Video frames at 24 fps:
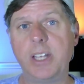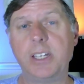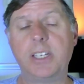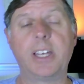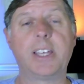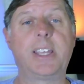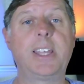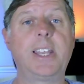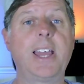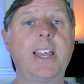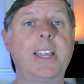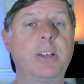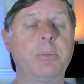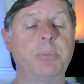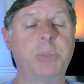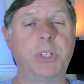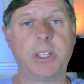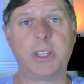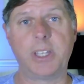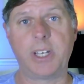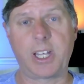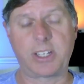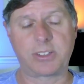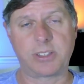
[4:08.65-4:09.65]
to take them
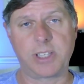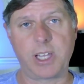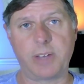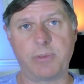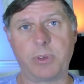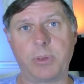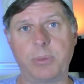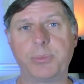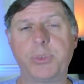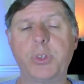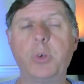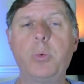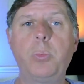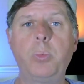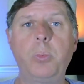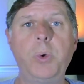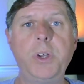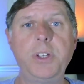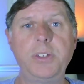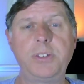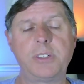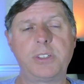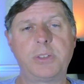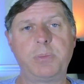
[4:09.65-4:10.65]
to the next level. So
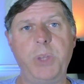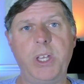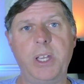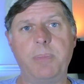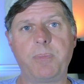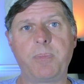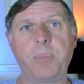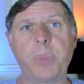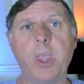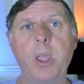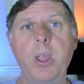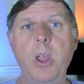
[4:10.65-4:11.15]
what does this mean?